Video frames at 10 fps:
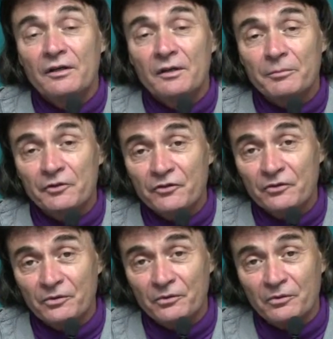Number
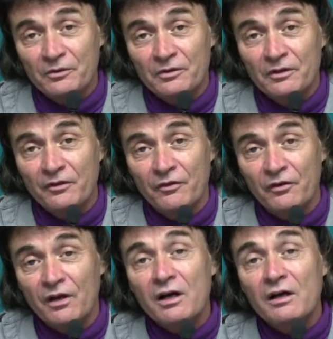2. The
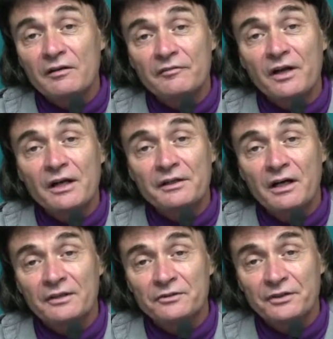law of
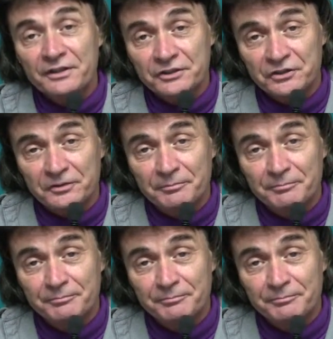non-contradiction.